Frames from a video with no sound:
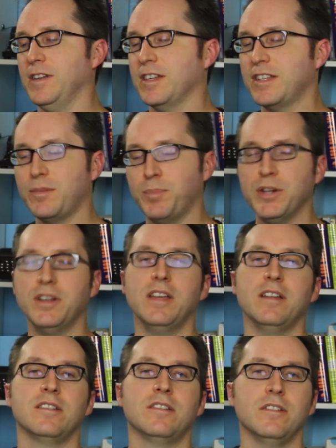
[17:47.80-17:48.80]
and
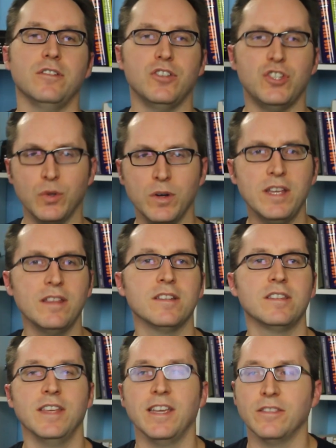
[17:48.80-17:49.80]
experience and enjoy
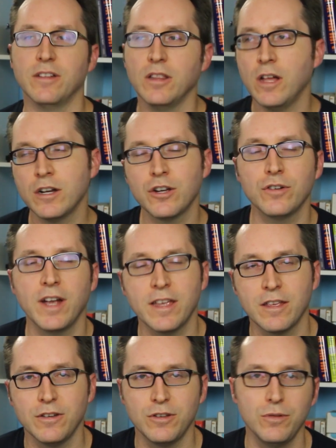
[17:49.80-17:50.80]
this thing, and the longer I
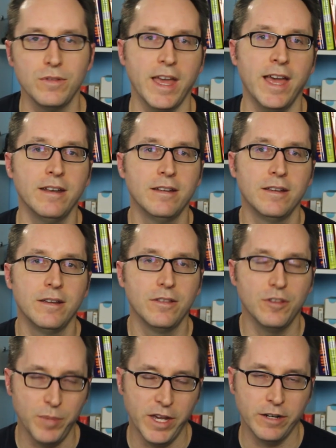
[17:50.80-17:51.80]
can do that,
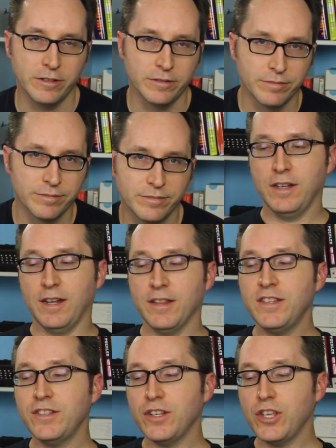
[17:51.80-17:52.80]
the better. Now,
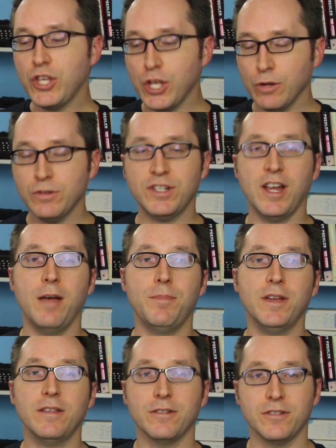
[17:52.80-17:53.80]
this is a huge
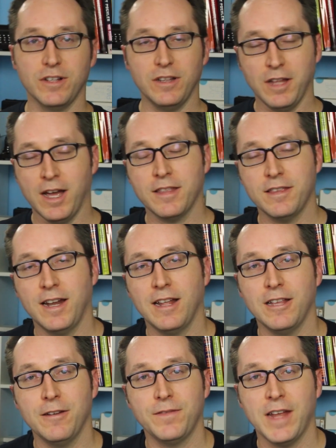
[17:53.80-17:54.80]
topic. There's a lot that I
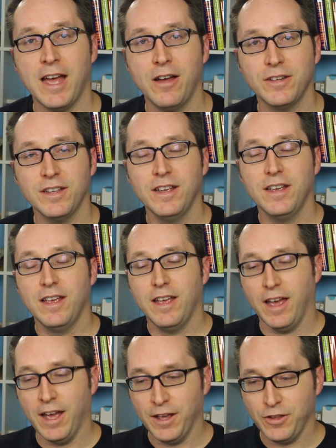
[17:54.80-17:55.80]
left out.
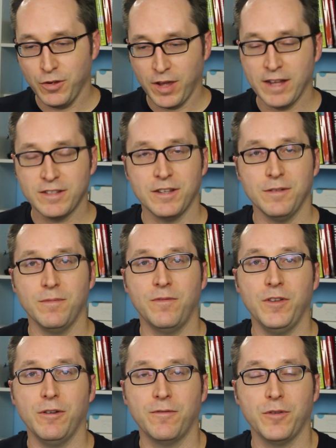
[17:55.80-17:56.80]
You guys can
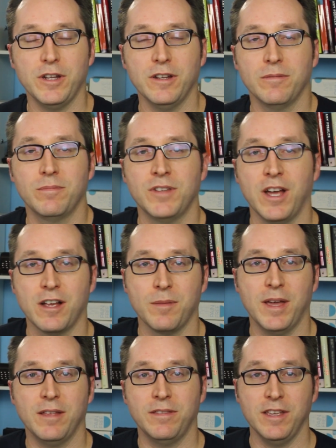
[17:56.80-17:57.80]
feel free to talk
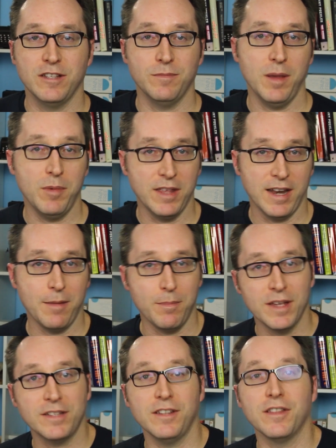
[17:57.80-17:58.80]
about things maybe that I
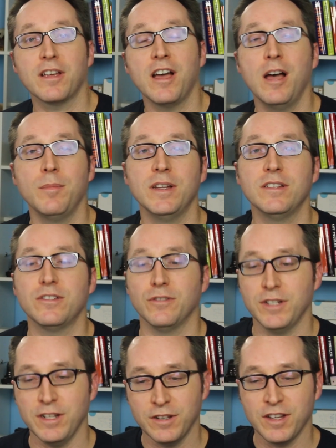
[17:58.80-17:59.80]
missed in the comments
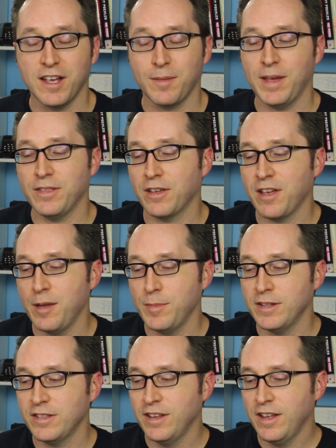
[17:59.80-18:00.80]
or didn't talk about in the
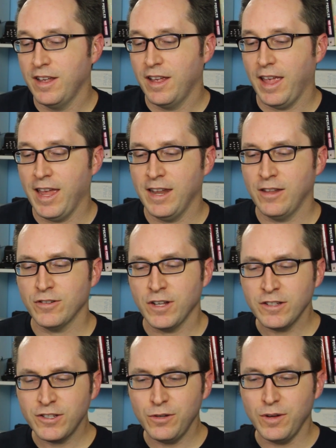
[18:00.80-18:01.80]
comments. And there's
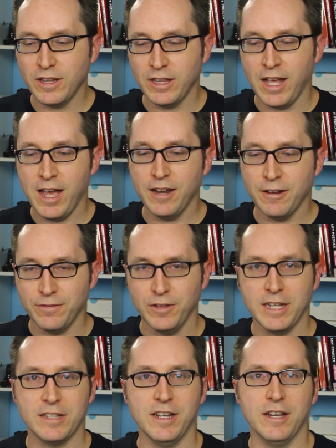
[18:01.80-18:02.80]
also a lot of
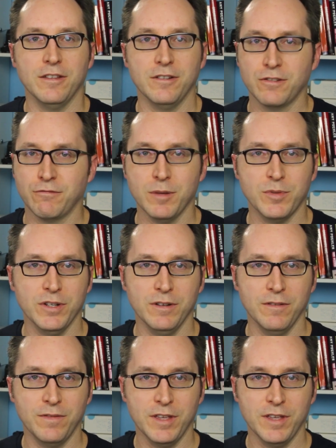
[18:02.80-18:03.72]
links down in the description of